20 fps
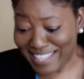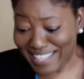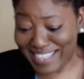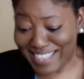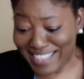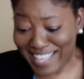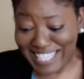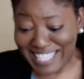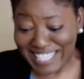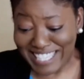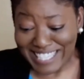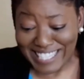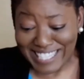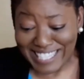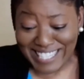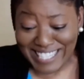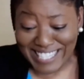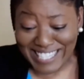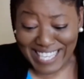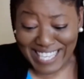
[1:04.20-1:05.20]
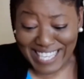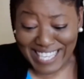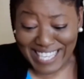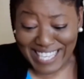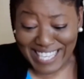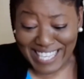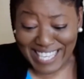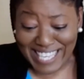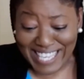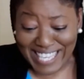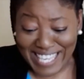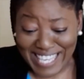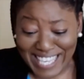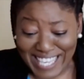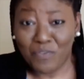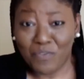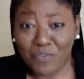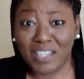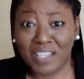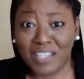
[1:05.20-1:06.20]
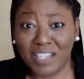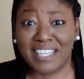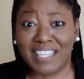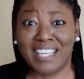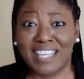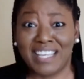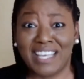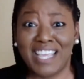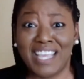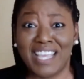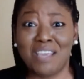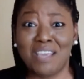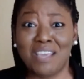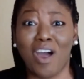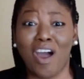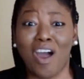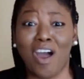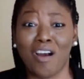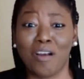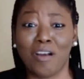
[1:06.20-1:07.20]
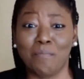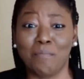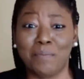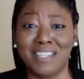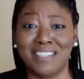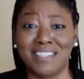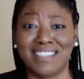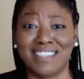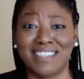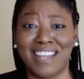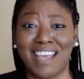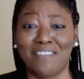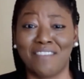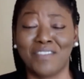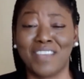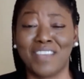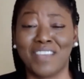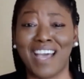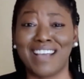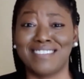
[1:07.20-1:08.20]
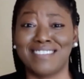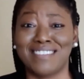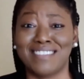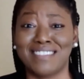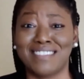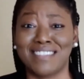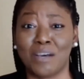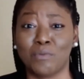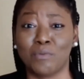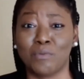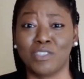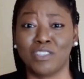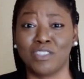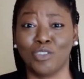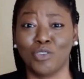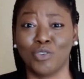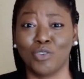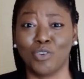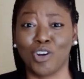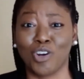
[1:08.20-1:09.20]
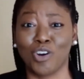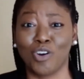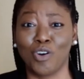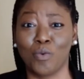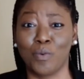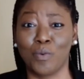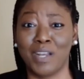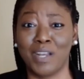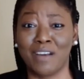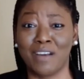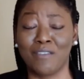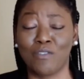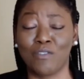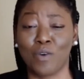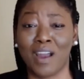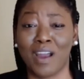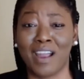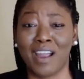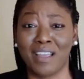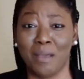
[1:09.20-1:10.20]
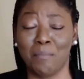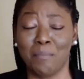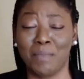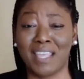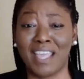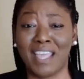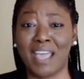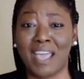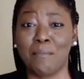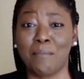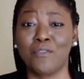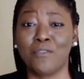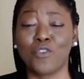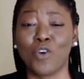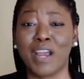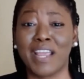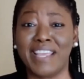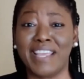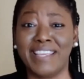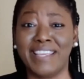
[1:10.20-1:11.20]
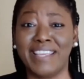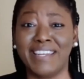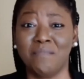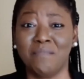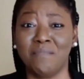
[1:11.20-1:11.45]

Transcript: that tingly feeling in my armpits that I've gotten since I was a little girl whenever I became afraid.